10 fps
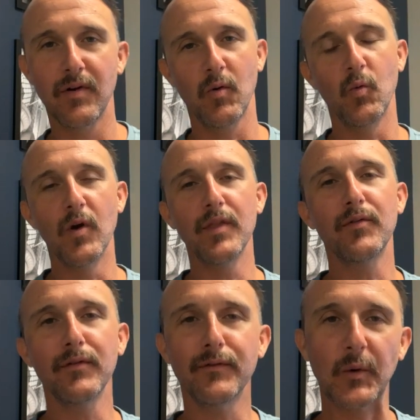one
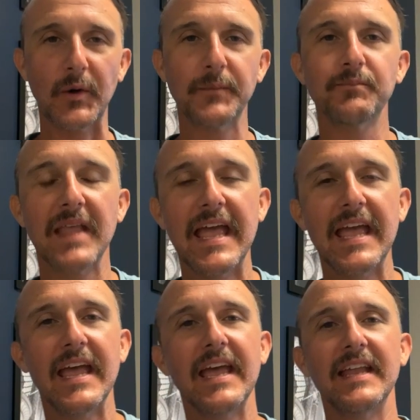through four,
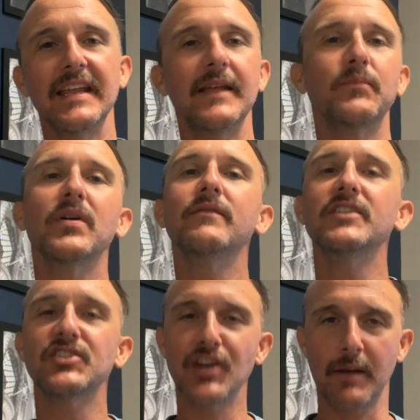and in
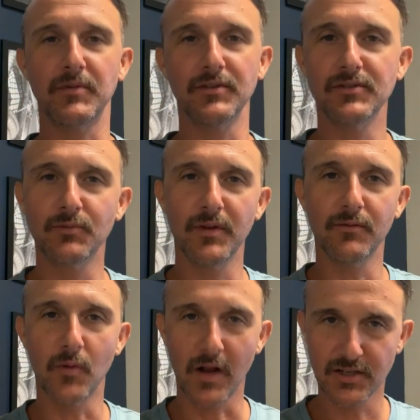previous chapters we've
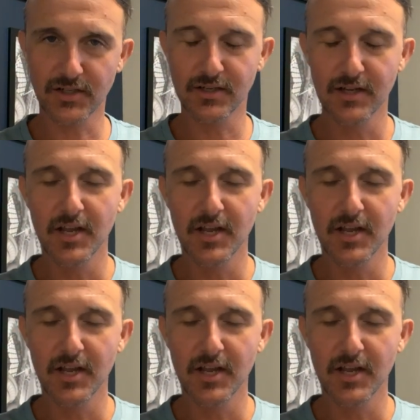watched